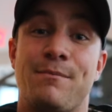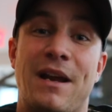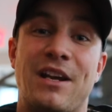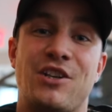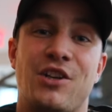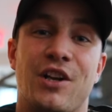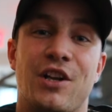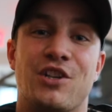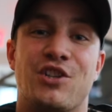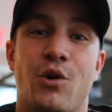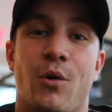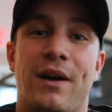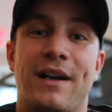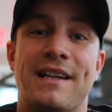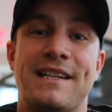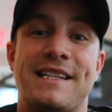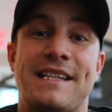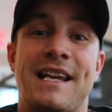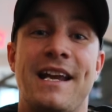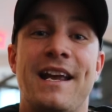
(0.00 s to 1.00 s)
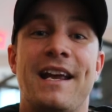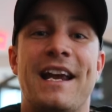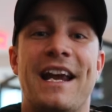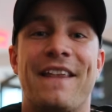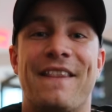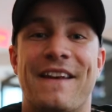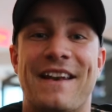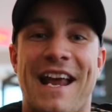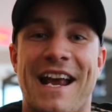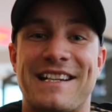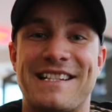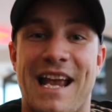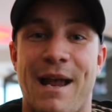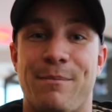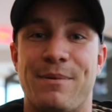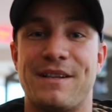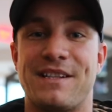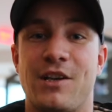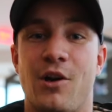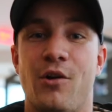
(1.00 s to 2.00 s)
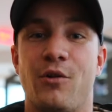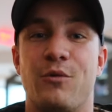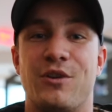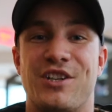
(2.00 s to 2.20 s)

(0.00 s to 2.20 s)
Make sure to join us in the next episode,